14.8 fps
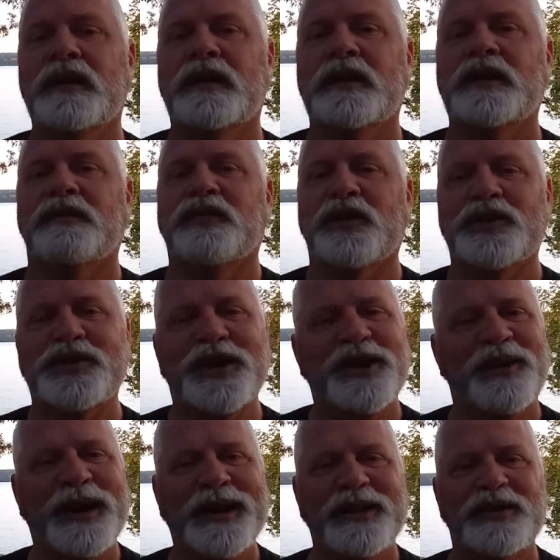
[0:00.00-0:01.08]
And if they're
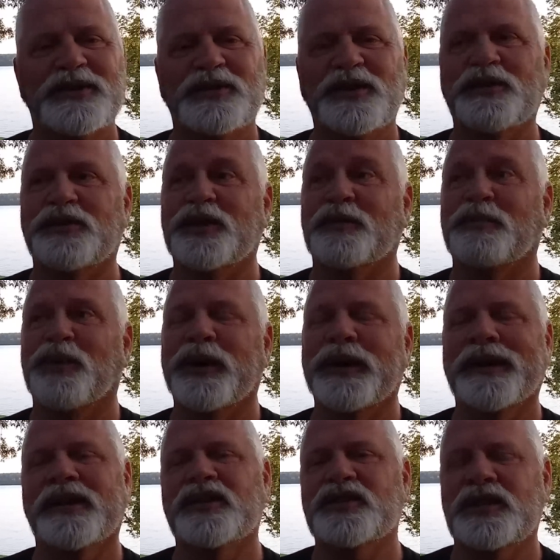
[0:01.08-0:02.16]
generating the truth, they're
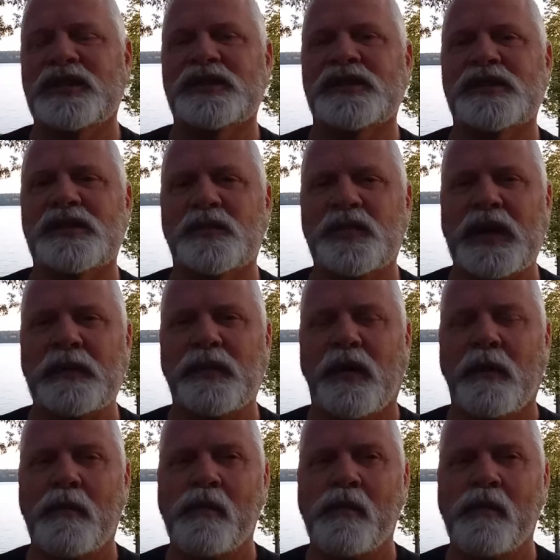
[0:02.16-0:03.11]
bringing Jesus to people.